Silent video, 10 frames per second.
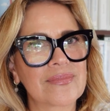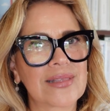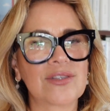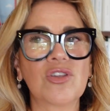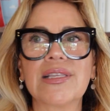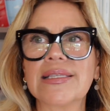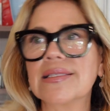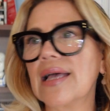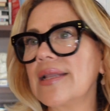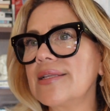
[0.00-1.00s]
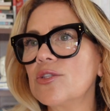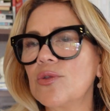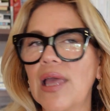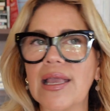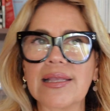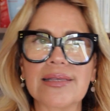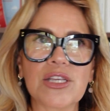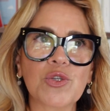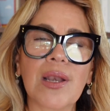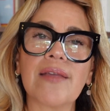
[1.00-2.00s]
It's not that sunny today, it's
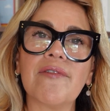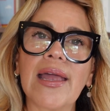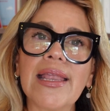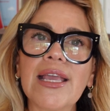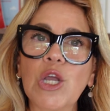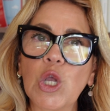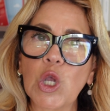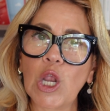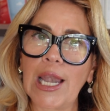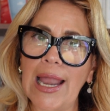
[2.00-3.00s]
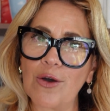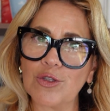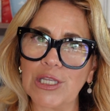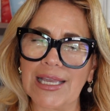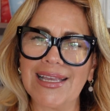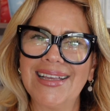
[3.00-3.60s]
actually very cloudy.